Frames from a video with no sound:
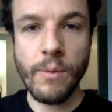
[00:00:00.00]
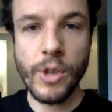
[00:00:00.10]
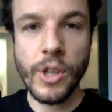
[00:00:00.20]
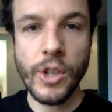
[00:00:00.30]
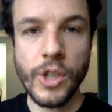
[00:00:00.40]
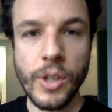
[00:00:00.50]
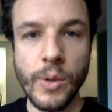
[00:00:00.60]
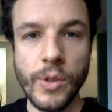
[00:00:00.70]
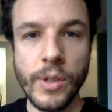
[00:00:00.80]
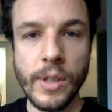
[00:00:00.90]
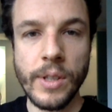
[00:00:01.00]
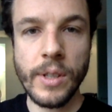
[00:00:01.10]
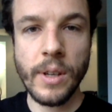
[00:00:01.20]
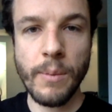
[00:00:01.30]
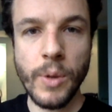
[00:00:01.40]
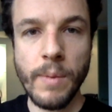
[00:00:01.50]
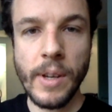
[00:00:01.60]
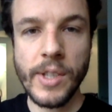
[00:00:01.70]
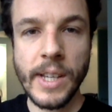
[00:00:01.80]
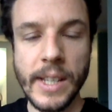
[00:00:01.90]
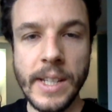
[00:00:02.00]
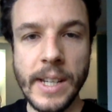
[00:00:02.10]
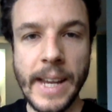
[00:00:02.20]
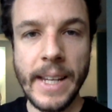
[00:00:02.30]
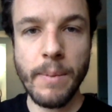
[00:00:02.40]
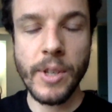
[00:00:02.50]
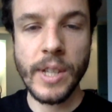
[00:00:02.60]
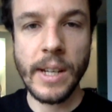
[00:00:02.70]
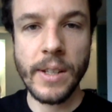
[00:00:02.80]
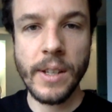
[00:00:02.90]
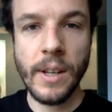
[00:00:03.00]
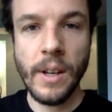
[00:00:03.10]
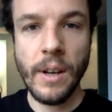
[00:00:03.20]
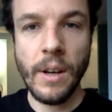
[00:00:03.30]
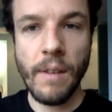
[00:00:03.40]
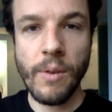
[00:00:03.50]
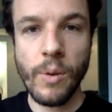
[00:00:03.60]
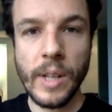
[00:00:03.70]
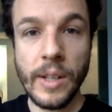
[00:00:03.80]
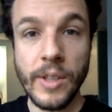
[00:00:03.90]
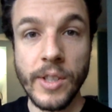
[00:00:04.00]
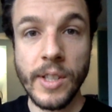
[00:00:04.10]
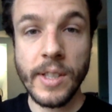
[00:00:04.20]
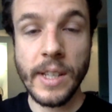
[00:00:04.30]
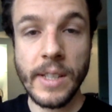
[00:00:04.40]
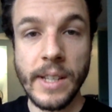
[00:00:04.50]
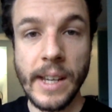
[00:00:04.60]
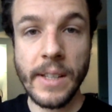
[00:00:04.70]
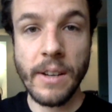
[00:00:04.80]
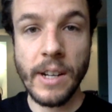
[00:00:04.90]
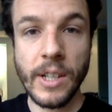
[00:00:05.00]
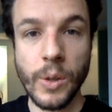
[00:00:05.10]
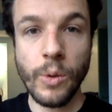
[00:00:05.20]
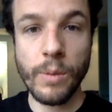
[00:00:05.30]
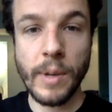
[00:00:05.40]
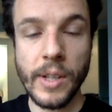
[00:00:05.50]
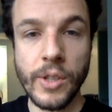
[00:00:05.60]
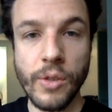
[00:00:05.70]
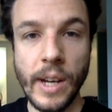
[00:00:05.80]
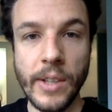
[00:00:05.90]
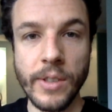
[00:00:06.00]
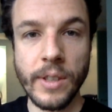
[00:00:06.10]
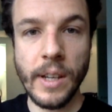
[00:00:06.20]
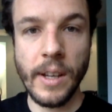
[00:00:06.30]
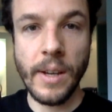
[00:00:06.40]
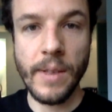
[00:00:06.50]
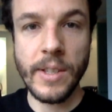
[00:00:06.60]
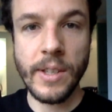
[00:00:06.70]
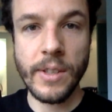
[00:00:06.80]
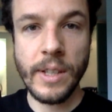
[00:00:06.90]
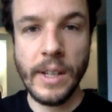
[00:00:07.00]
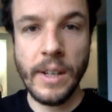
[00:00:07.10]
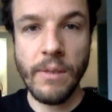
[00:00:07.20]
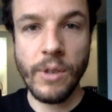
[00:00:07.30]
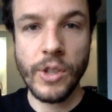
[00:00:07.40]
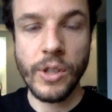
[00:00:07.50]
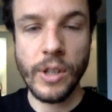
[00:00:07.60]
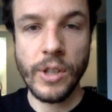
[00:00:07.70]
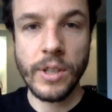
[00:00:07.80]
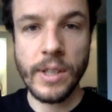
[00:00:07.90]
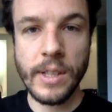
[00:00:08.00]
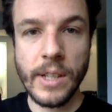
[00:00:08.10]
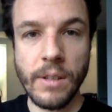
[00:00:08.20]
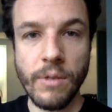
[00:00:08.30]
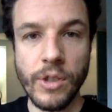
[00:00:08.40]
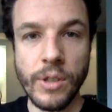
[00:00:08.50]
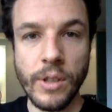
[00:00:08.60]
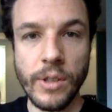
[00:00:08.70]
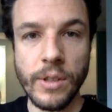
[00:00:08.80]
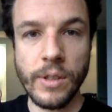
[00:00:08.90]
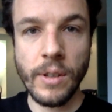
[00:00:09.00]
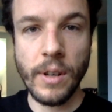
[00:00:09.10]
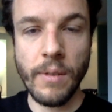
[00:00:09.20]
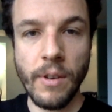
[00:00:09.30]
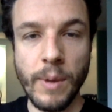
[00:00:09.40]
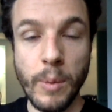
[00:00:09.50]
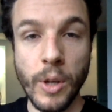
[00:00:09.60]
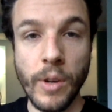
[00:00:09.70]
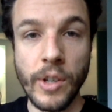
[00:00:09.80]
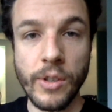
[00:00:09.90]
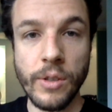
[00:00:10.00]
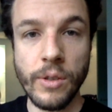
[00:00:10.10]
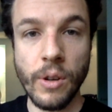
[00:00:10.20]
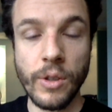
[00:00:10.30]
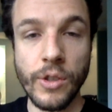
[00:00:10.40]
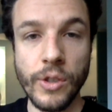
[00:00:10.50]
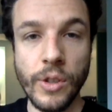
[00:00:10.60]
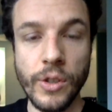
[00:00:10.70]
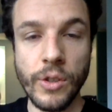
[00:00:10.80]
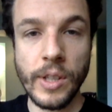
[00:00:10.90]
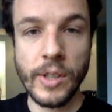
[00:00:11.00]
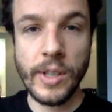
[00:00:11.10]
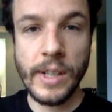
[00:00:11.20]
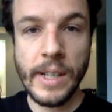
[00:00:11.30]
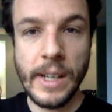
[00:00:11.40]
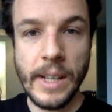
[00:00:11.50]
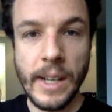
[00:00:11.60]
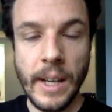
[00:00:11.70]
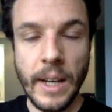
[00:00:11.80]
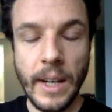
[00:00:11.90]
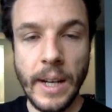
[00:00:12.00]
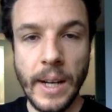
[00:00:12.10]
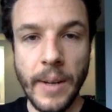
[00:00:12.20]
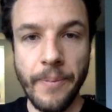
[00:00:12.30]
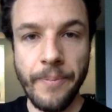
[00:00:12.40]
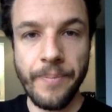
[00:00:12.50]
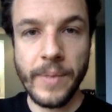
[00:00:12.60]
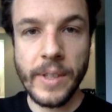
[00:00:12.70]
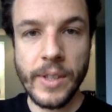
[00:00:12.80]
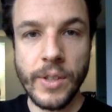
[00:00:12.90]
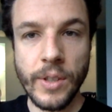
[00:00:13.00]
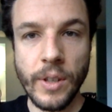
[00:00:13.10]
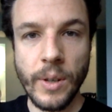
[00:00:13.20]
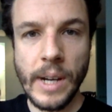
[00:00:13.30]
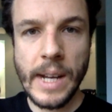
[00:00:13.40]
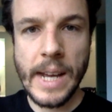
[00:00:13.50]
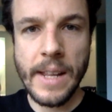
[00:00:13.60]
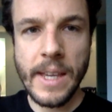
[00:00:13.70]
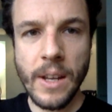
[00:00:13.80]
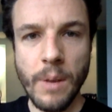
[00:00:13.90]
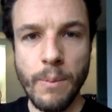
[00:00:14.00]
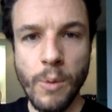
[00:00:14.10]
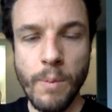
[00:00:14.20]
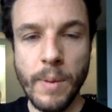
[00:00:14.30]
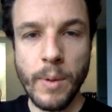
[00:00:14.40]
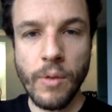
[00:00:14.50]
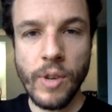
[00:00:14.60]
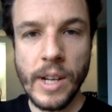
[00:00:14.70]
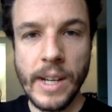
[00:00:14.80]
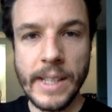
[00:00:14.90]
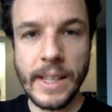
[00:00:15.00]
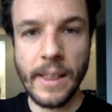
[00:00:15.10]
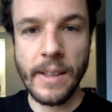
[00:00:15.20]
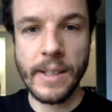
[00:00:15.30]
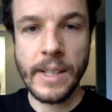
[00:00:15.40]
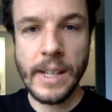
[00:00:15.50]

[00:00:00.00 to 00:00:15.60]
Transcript: research shows that between about 60 and 80% of all illnesses these days are actually caused by stress. And this is actually research of people going to doctor's surgeries. And I think a lot more people are realizing that